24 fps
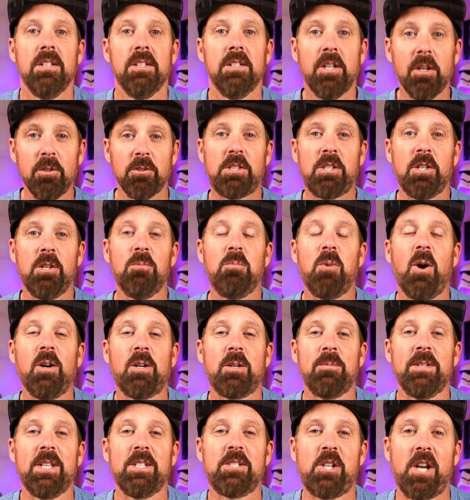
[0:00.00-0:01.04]
YouTube,
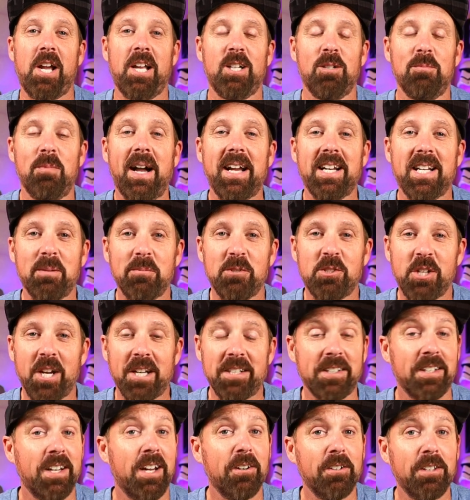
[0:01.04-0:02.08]
welcome to the channel. My name is
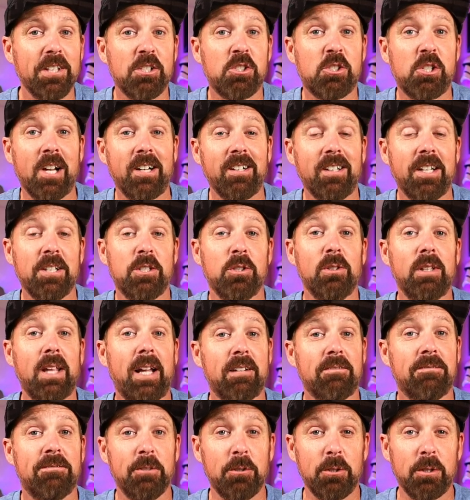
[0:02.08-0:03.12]
Jason. Here on this channel, I do a
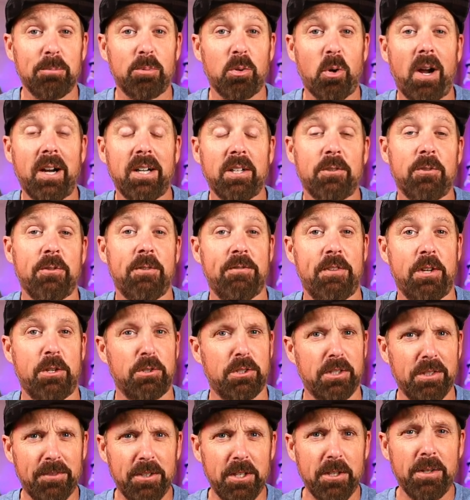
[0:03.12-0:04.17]
lot of food and product
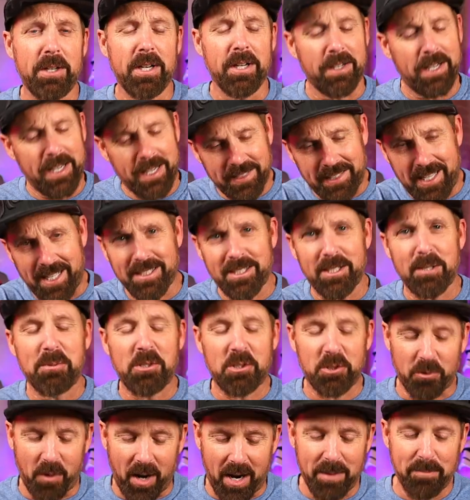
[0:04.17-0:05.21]
reviews. So if you're new here, hit that
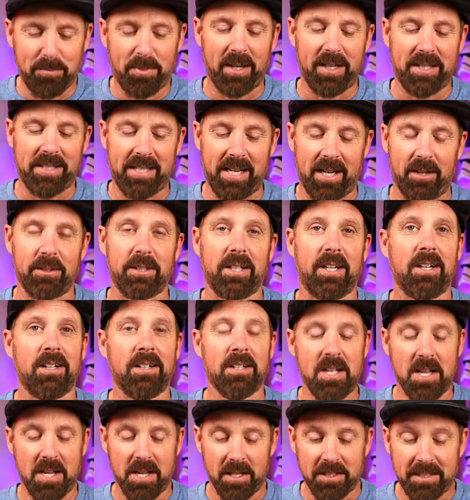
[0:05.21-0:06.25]
subscribe button down there.